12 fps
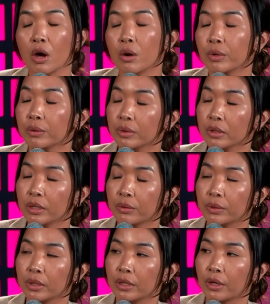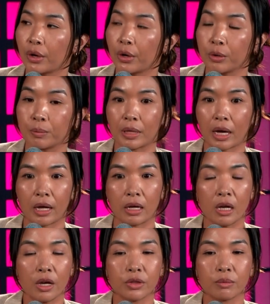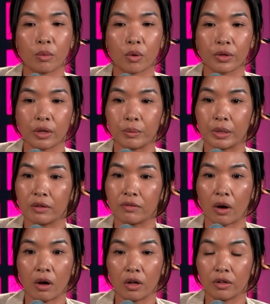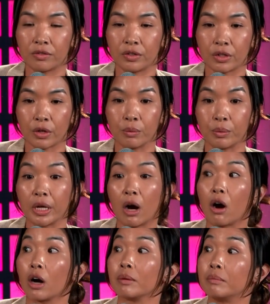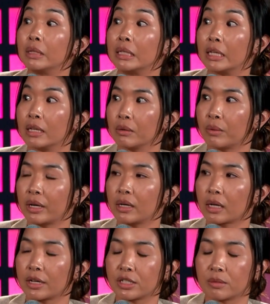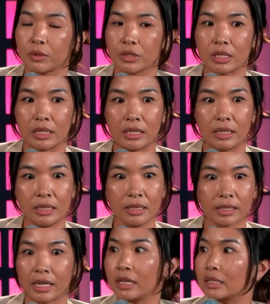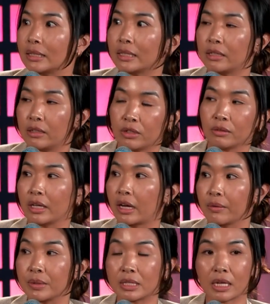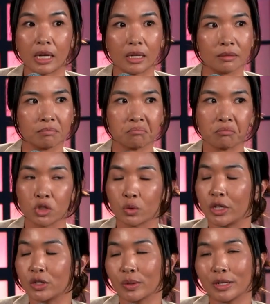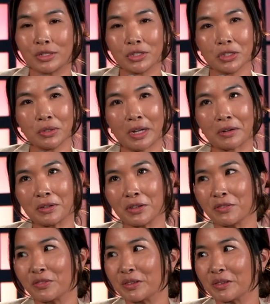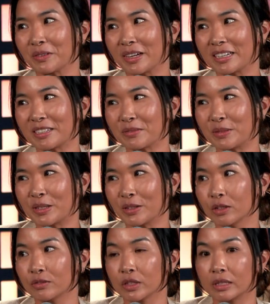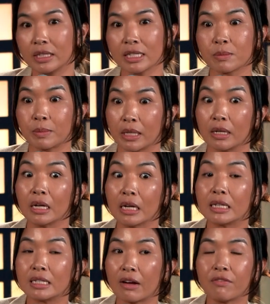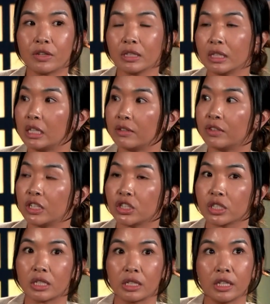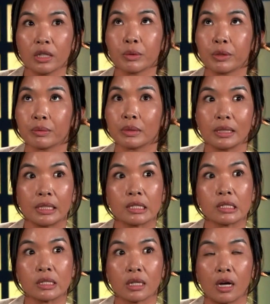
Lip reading: we really, really hope that the more that we evolve, we are meeting what customers need. And candidly, like I was saying, 2022, I don't know if we were ready to meet all of your needs, but definitely even in just a year, we released